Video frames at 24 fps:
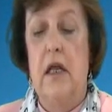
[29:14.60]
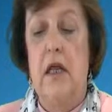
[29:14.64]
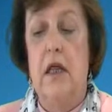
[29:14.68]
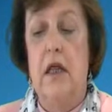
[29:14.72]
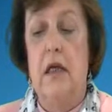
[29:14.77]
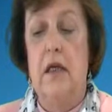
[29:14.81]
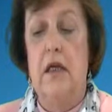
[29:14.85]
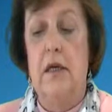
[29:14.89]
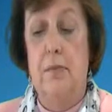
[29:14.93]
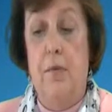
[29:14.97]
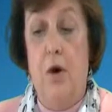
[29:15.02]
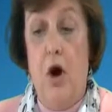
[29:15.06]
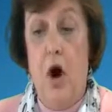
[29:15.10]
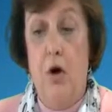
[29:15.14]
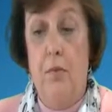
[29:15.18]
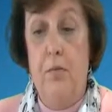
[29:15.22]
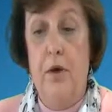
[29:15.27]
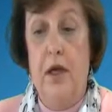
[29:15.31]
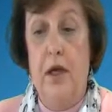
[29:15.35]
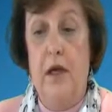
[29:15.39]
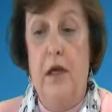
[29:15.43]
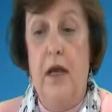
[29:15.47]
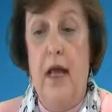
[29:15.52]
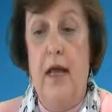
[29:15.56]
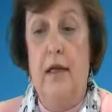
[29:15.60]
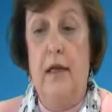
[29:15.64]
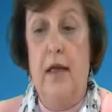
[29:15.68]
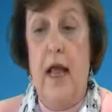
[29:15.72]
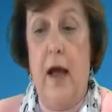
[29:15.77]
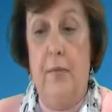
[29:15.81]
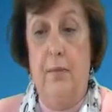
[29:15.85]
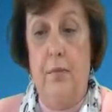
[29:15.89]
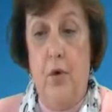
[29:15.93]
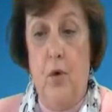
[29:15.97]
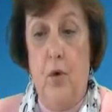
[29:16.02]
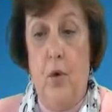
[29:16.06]
the department at
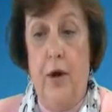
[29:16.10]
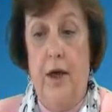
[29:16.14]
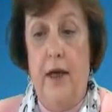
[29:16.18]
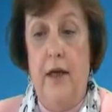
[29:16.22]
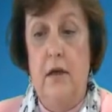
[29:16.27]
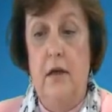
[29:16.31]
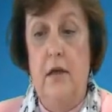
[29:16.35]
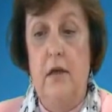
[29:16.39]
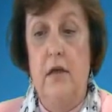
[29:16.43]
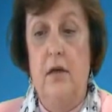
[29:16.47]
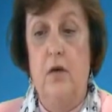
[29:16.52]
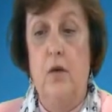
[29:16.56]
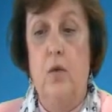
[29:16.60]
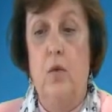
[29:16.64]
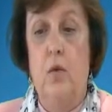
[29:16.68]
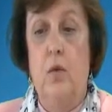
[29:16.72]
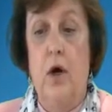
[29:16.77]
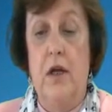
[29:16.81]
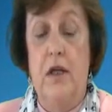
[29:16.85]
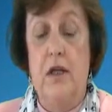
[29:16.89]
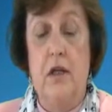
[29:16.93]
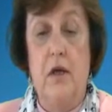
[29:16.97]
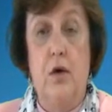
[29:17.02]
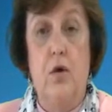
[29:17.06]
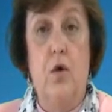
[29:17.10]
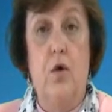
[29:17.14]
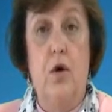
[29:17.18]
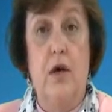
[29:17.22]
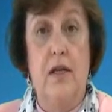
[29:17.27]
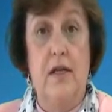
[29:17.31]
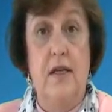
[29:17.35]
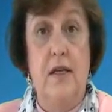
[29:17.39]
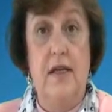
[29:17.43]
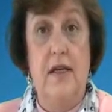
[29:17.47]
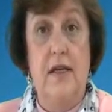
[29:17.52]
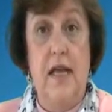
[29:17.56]
that point, once the court
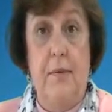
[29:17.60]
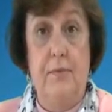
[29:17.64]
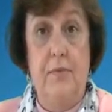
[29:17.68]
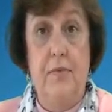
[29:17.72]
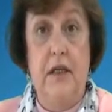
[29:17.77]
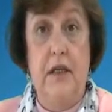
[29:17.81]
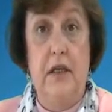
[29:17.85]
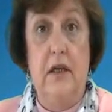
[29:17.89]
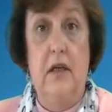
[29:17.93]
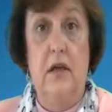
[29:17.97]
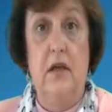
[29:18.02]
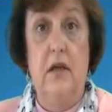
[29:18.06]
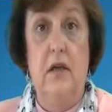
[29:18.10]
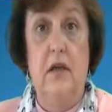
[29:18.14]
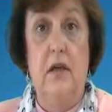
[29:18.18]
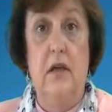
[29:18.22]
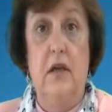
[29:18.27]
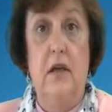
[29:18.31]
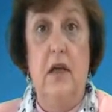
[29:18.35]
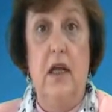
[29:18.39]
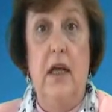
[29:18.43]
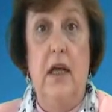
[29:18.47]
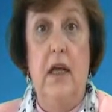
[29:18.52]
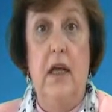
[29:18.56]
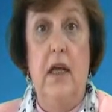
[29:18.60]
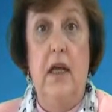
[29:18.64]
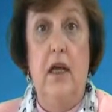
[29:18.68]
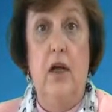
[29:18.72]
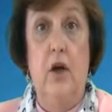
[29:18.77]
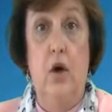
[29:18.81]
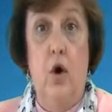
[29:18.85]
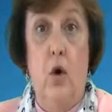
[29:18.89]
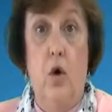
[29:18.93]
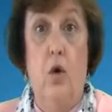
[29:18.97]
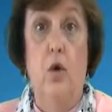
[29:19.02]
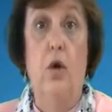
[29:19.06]
has accepted the
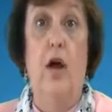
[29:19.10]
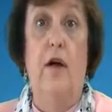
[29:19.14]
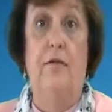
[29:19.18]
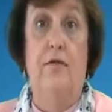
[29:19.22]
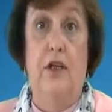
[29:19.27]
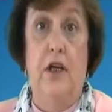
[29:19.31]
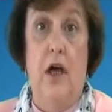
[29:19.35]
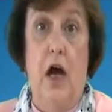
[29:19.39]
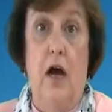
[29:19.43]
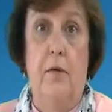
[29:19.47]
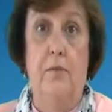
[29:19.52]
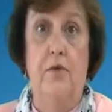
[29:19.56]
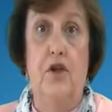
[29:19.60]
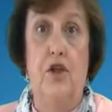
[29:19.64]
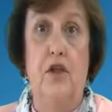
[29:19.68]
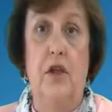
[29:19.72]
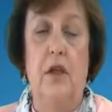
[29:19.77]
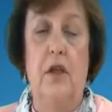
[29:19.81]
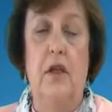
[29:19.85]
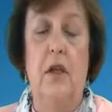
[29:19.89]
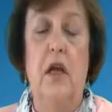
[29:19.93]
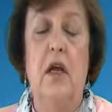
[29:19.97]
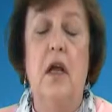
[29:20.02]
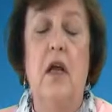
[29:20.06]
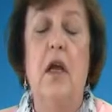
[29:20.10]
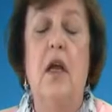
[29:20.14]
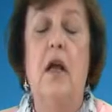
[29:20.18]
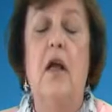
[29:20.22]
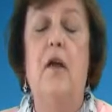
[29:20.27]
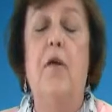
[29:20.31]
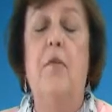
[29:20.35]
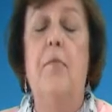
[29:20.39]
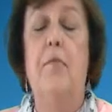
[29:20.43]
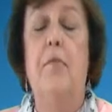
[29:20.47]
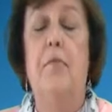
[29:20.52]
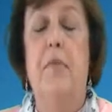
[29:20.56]
goal of adoption,
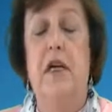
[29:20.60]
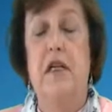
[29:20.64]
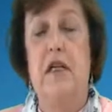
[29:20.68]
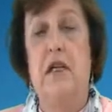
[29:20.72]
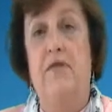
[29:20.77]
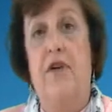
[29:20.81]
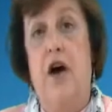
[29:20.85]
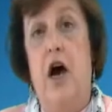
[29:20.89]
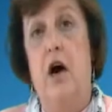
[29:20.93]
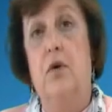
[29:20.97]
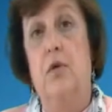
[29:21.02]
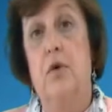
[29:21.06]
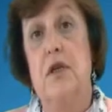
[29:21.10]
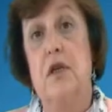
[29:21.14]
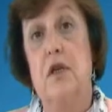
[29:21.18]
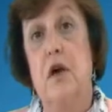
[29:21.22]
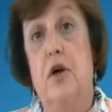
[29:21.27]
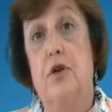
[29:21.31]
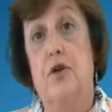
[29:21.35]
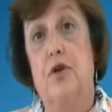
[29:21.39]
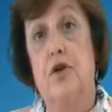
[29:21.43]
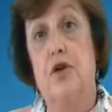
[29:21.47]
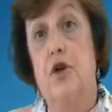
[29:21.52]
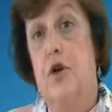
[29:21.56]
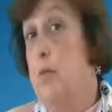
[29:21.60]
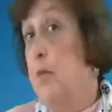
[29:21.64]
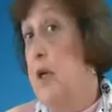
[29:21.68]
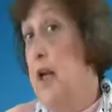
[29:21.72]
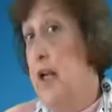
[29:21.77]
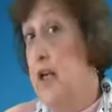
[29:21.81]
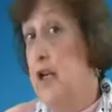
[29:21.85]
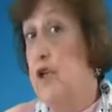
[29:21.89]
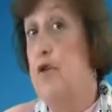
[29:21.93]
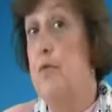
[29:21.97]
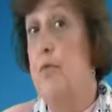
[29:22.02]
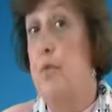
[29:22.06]
must file what's called a
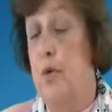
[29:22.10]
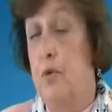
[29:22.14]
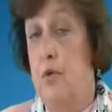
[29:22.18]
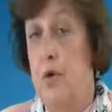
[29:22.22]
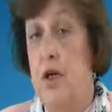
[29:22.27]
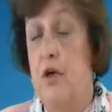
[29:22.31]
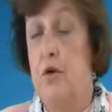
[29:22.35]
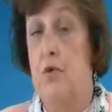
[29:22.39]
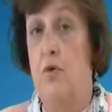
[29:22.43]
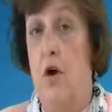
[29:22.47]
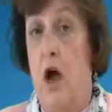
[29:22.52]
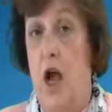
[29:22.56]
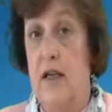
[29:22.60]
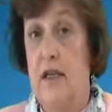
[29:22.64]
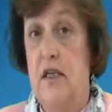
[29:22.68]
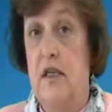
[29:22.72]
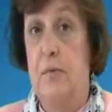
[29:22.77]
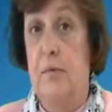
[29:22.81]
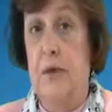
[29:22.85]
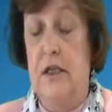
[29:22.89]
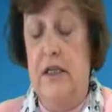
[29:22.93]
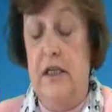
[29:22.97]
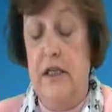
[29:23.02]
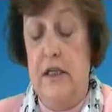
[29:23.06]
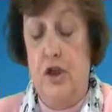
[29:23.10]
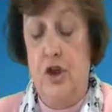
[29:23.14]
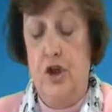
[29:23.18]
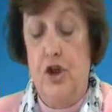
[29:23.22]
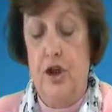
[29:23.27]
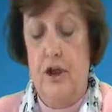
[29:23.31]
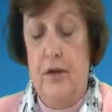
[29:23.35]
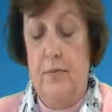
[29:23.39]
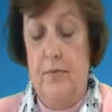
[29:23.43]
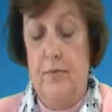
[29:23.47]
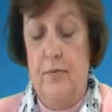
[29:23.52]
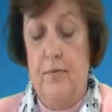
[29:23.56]
termination of parental rights
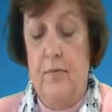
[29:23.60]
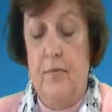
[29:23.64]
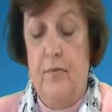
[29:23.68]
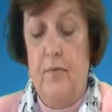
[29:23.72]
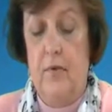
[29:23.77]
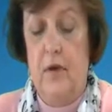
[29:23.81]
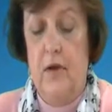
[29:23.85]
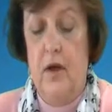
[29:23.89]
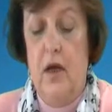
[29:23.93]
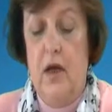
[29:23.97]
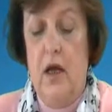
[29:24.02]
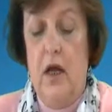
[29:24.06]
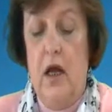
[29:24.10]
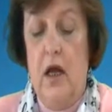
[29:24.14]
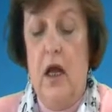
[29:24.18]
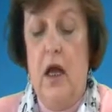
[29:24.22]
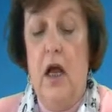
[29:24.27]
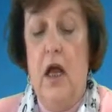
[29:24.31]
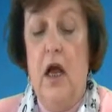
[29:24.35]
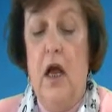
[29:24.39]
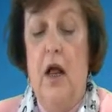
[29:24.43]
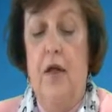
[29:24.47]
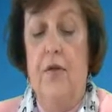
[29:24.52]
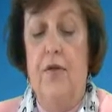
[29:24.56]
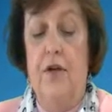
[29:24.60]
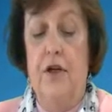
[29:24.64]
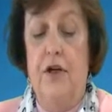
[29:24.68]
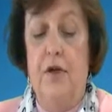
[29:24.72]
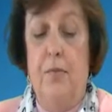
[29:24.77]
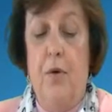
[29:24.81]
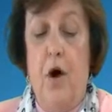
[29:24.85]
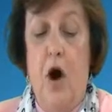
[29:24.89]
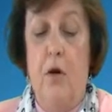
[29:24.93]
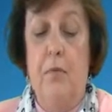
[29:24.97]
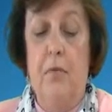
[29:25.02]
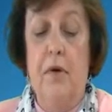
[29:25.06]
petition. The
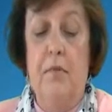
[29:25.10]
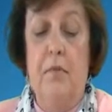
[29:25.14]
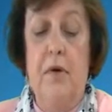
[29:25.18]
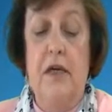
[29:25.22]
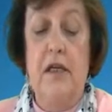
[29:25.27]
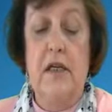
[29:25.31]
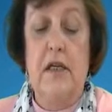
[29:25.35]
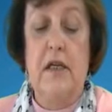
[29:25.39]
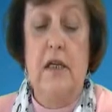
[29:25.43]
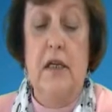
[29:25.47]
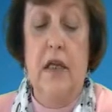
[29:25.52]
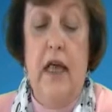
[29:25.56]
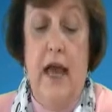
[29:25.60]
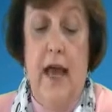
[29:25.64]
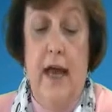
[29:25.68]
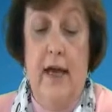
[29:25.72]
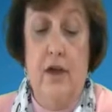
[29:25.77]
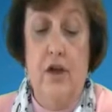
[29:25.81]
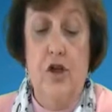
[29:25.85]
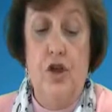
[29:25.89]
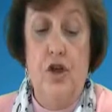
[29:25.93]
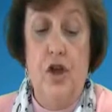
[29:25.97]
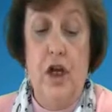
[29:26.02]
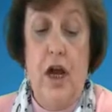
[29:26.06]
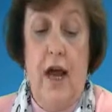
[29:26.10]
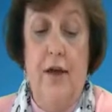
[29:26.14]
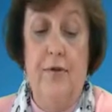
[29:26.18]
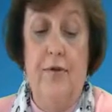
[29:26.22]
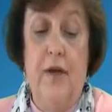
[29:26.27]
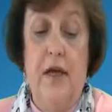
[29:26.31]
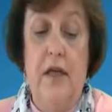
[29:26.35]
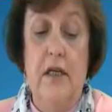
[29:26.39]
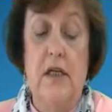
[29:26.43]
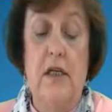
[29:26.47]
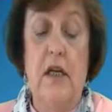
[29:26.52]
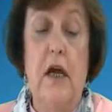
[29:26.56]
department must allege
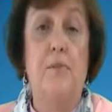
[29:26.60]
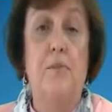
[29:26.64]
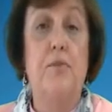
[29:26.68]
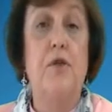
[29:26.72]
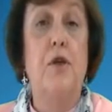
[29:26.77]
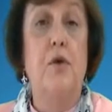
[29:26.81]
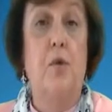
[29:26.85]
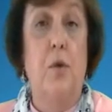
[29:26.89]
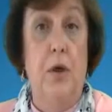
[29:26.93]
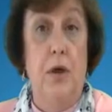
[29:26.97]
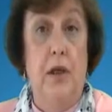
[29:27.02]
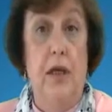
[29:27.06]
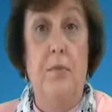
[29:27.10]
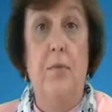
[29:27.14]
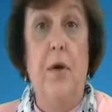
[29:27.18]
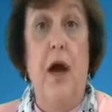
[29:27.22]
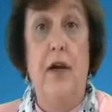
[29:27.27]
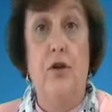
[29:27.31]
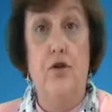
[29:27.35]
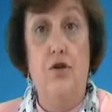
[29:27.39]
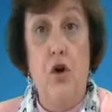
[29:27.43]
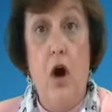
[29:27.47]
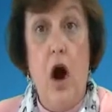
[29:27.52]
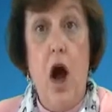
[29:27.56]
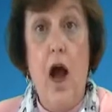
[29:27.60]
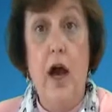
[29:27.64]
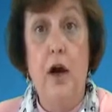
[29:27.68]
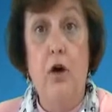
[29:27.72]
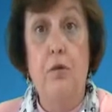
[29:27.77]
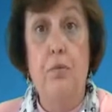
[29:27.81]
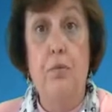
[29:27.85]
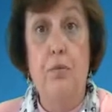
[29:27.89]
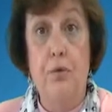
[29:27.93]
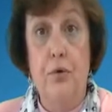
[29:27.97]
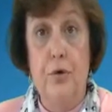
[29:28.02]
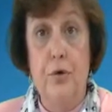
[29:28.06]
and then subsequently by
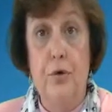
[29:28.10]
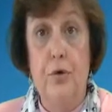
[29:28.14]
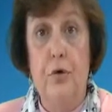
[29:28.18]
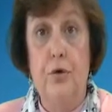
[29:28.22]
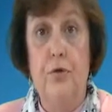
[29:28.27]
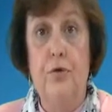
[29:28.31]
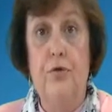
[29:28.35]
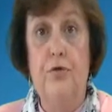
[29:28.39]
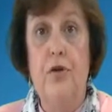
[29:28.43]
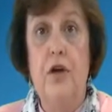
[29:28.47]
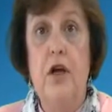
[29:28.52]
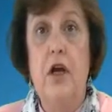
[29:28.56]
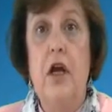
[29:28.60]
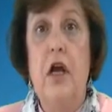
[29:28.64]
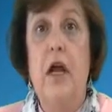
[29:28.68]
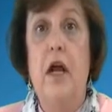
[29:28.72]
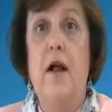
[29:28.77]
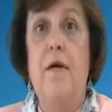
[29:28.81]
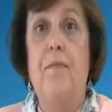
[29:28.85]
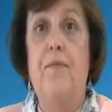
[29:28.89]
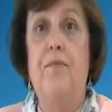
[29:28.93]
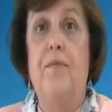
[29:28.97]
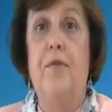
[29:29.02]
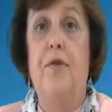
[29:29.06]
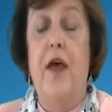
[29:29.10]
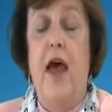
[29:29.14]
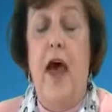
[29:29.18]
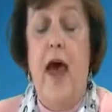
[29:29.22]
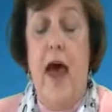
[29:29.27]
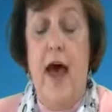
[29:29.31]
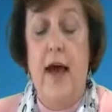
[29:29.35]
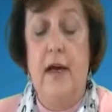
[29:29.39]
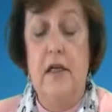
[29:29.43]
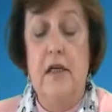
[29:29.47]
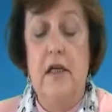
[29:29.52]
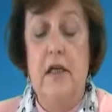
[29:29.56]
trial prove
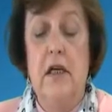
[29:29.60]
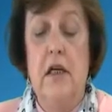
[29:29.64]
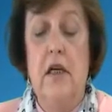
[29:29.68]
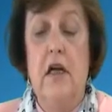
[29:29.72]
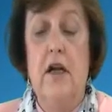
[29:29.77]
that